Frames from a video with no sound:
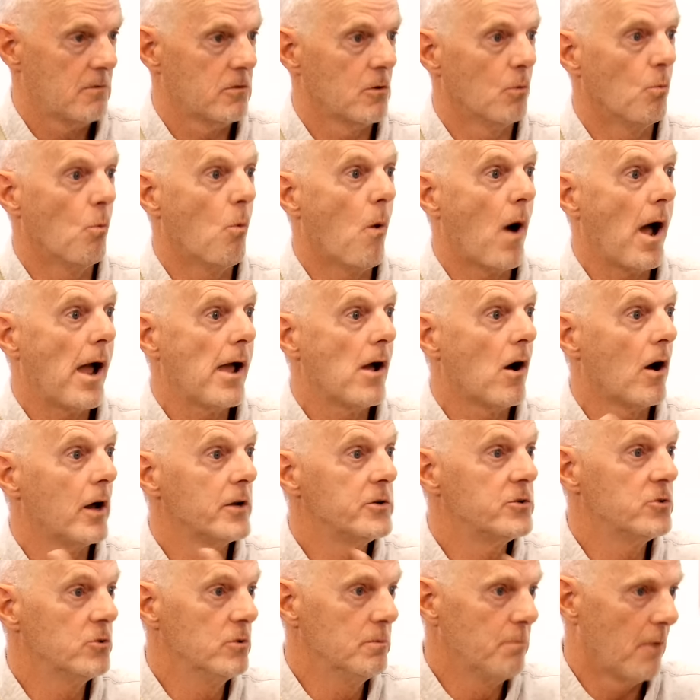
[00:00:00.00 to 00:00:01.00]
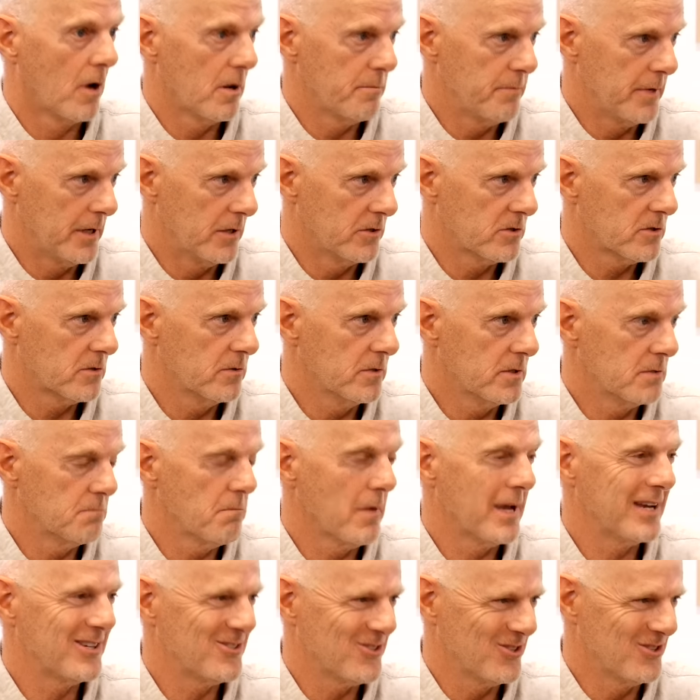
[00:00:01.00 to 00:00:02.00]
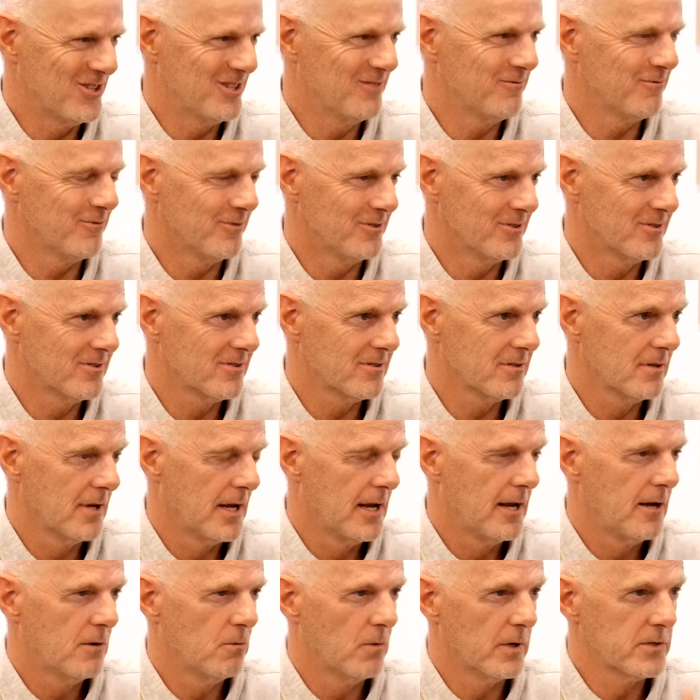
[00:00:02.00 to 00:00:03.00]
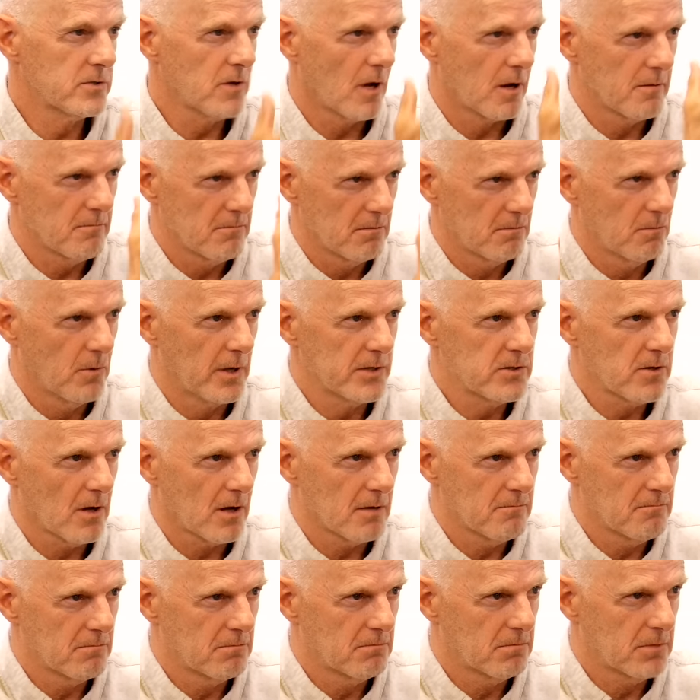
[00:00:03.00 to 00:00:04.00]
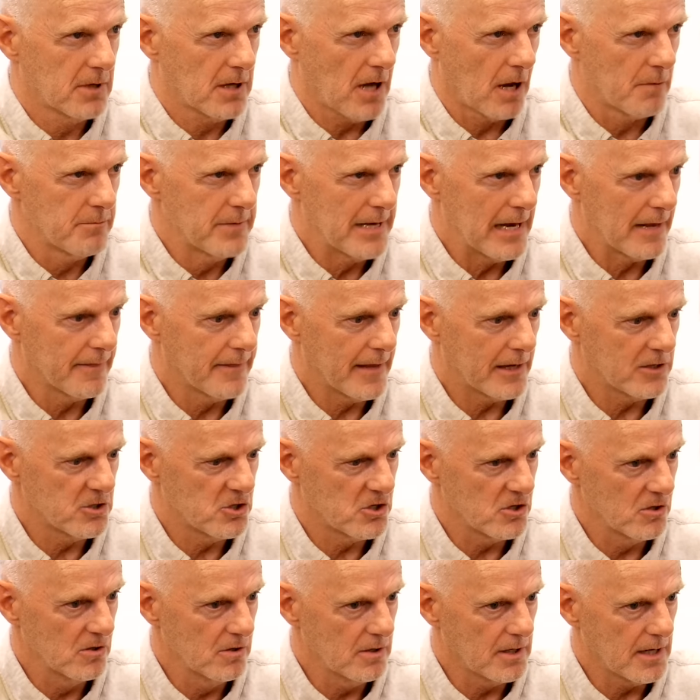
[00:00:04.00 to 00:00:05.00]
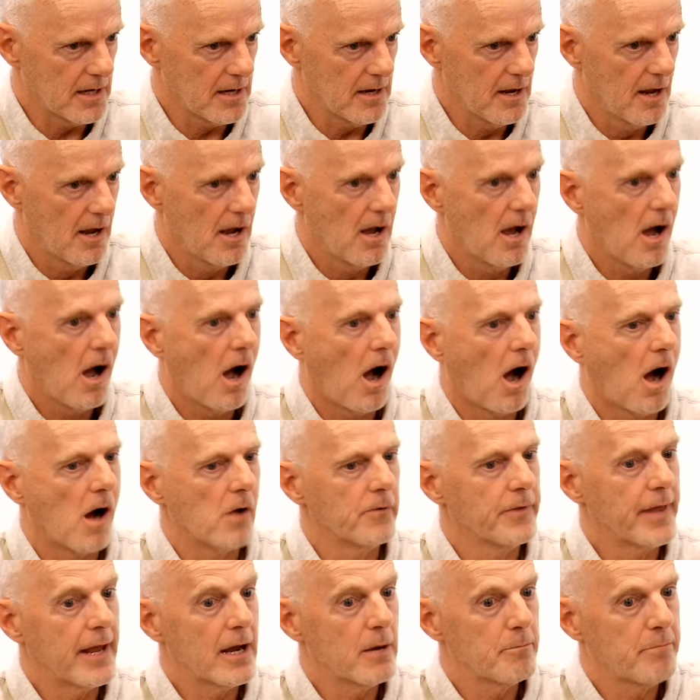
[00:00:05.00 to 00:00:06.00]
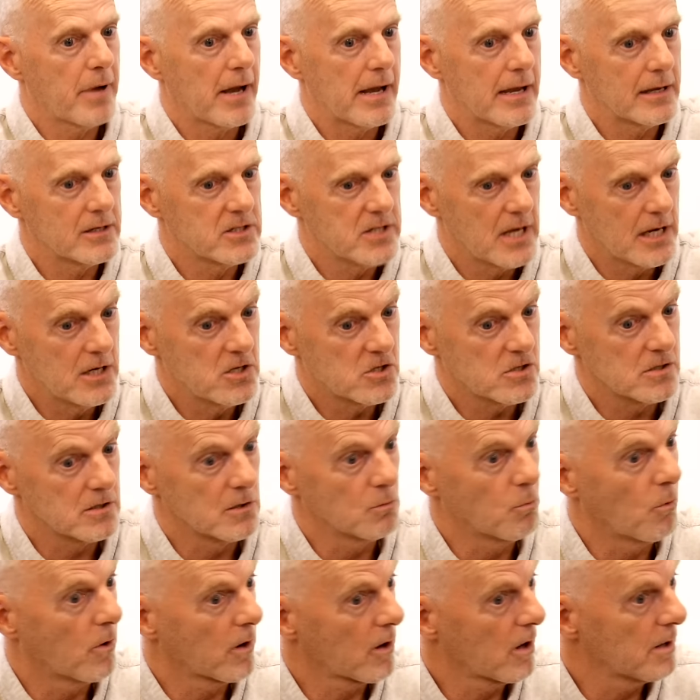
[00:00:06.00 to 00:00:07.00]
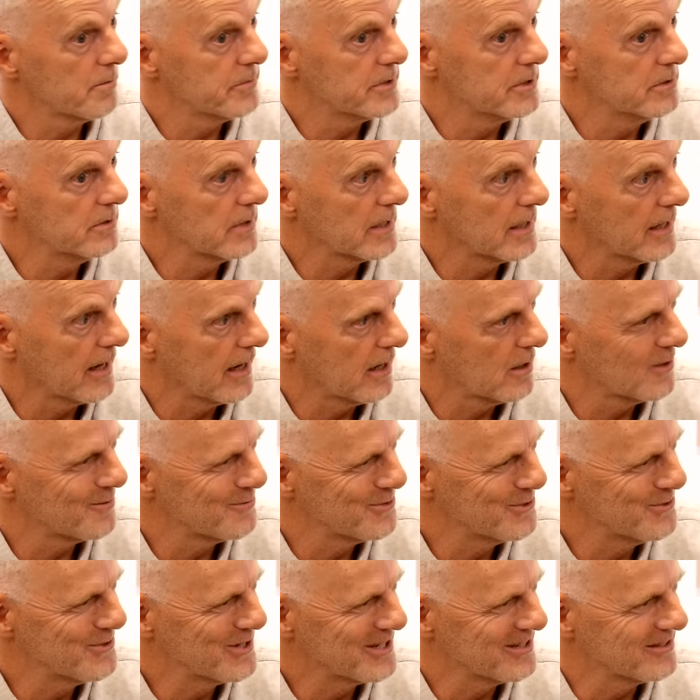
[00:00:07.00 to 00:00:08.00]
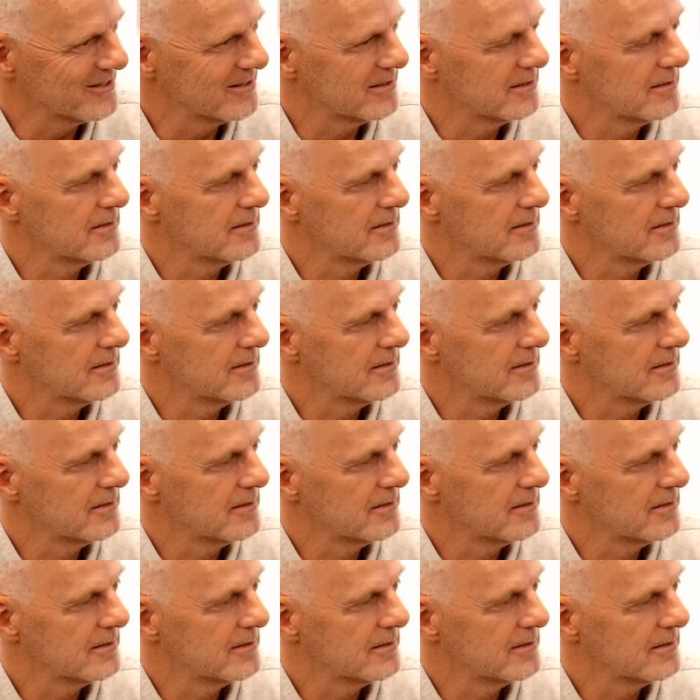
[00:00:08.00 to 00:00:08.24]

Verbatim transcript: The way I do my ministries makes a difference. Once I, once I come down that journey, I'll now pay attention to what I'm doing and how I'm doing it.